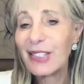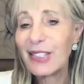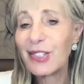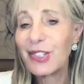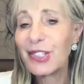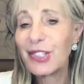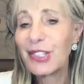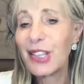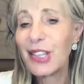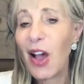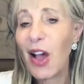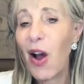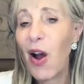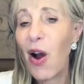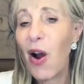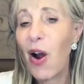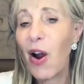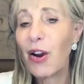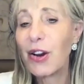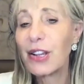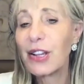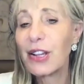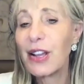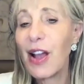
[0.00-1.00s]
It's
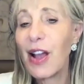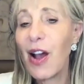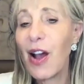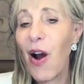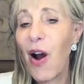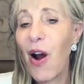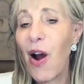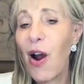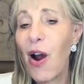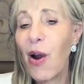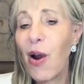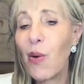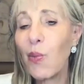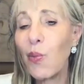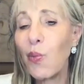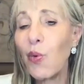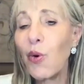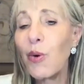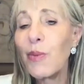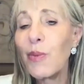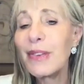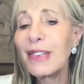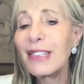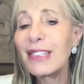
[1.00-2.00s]
our our
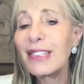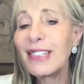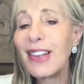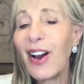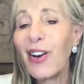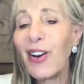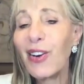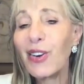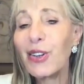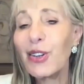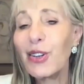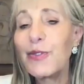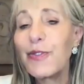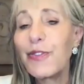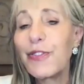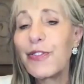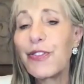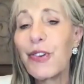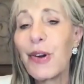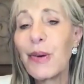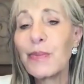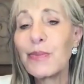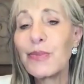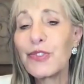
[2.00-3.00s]
womanhood
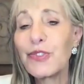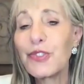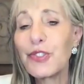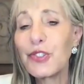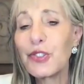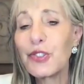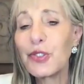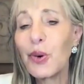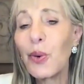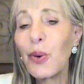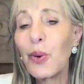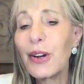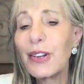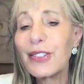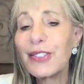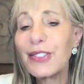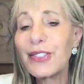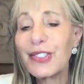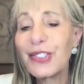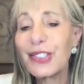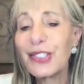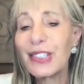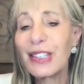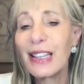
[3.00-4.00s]
from
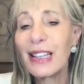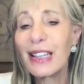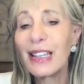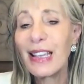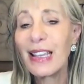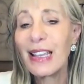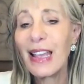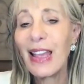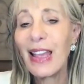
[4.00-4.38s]
source